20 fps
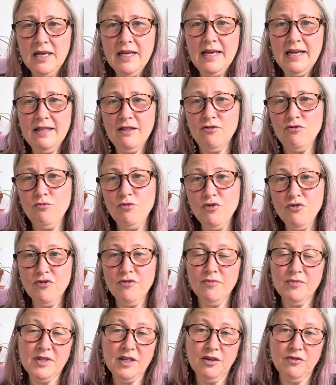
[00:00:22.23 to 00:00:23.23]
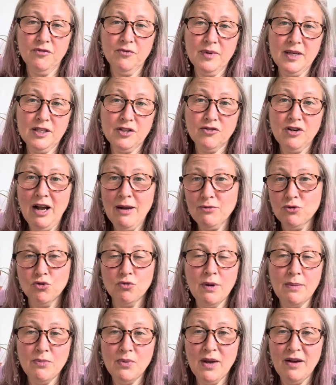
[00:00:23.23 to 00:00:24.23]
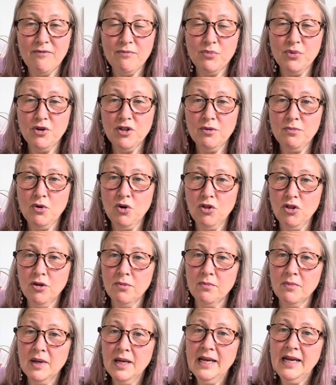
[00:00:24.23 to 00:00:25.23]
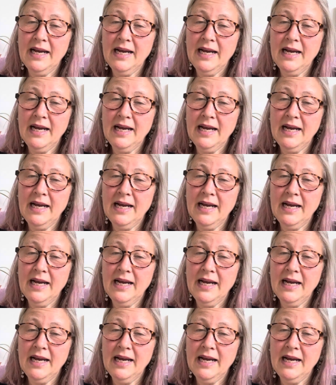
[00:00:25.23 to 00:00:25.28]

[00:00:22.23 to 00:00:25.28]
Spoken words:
either remove themselves from their straps, or maybe you haven't put them on them,